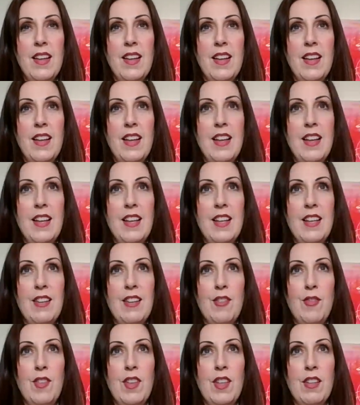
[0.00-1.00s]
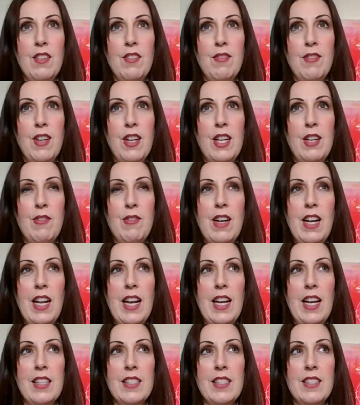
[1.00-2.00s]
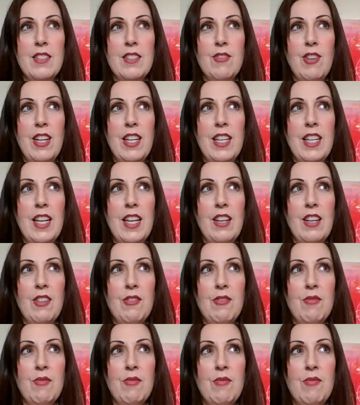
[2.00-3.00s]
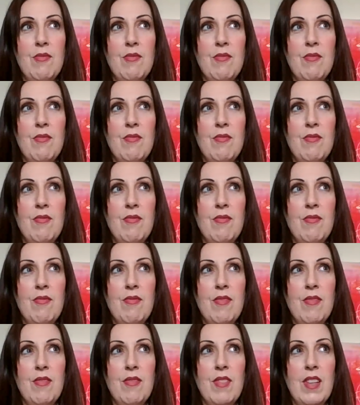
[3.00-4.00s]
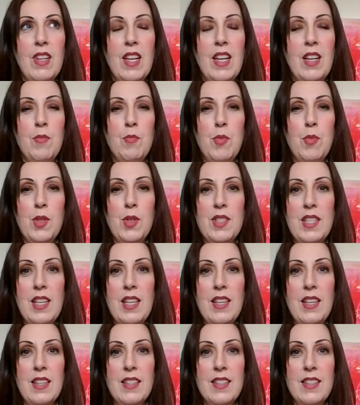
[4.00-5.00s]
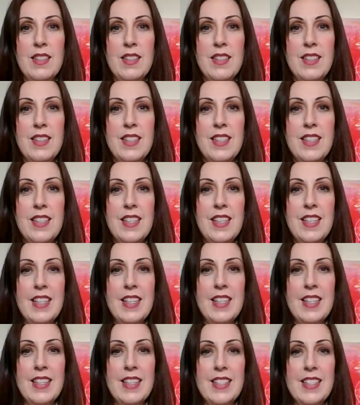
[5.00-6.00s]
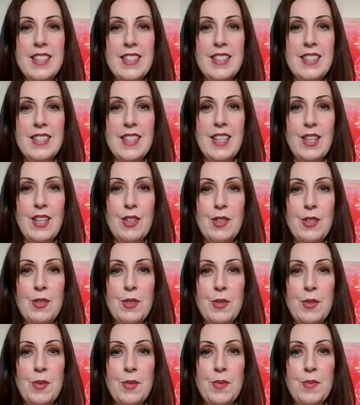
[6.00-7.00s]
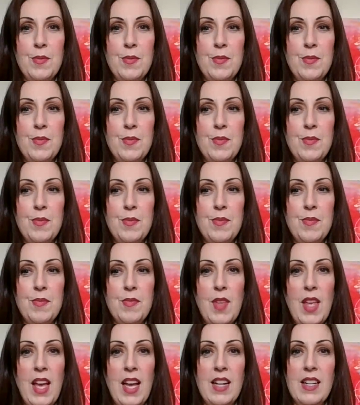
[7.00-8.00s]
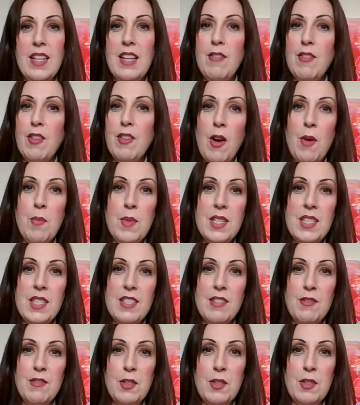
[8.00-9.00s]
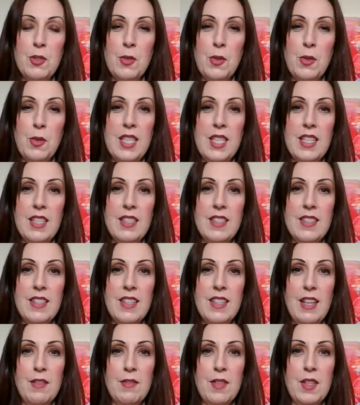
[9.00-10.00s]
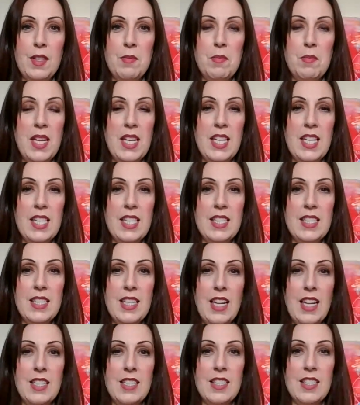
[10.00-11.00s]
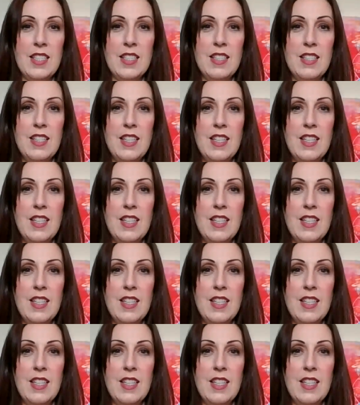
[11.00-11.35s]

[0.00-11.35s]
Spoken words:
I feel very relaxed right now. And buzzy. So yeah, leave a comment if you enjoyed it, if it made any sense,